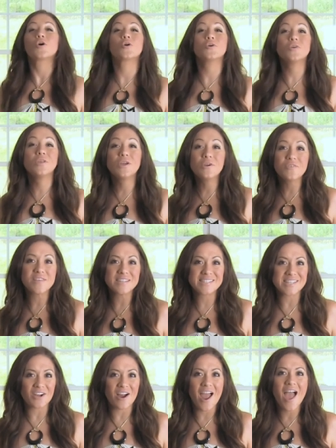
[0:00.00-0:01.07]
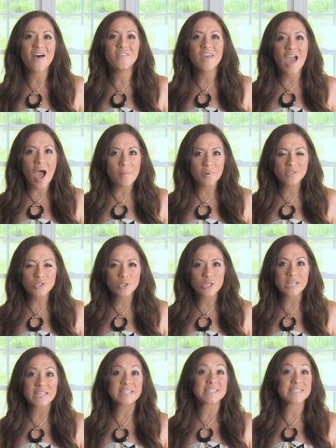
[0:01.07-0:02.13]
Earlier this year, I had the
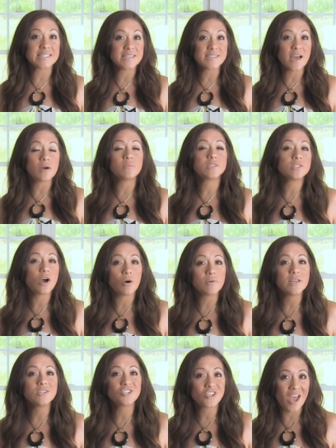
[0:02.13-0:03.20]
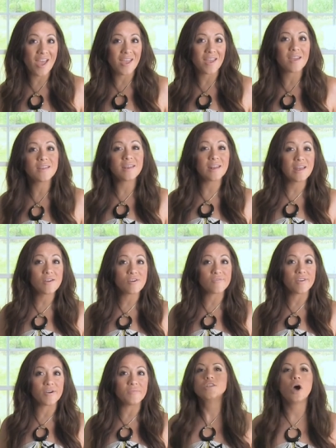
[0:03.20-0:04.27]
opportunity to sit down with Tony Hsieh in an
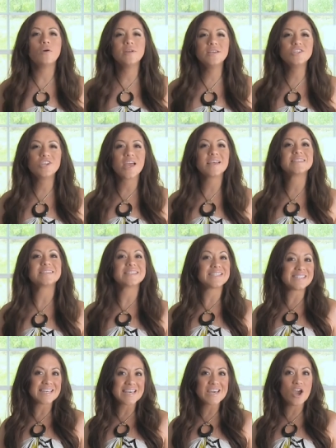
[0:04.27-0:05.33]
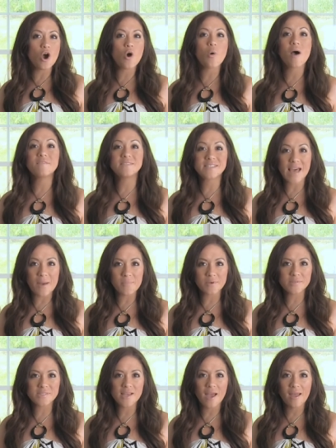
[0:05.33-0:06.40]
interview. Tony Hsieh is the CEO of
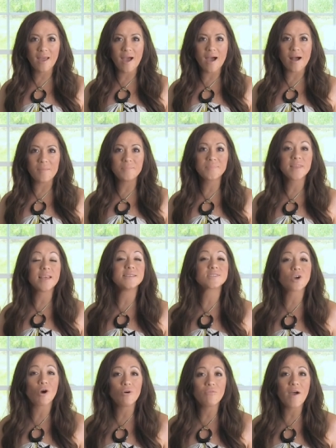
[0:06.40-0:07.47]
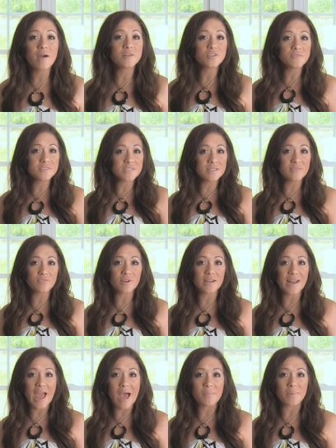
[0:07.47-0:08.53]
Zappos.com. He's co-founder of
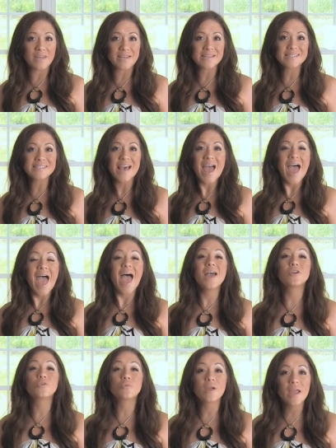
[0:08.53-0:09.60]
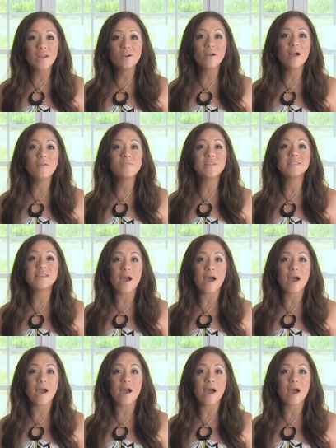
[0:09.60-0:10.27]
Delivering Happiness and creator of the